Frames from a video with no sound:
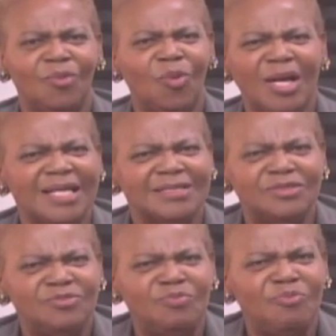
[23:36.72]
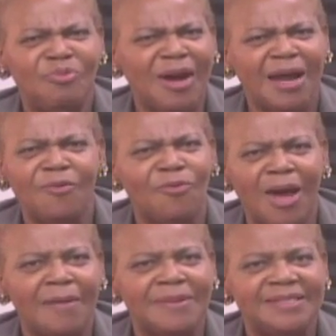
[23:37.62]
What has Br'er
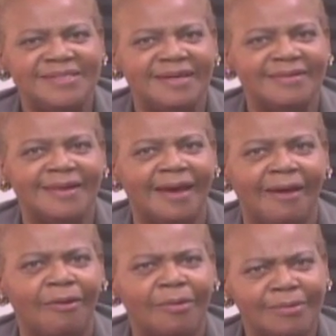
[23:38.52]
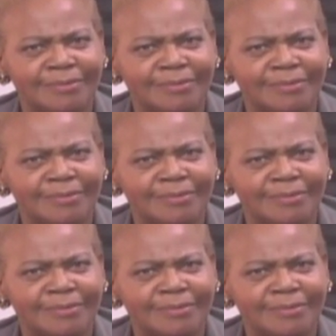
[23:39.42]
Rabbit done now?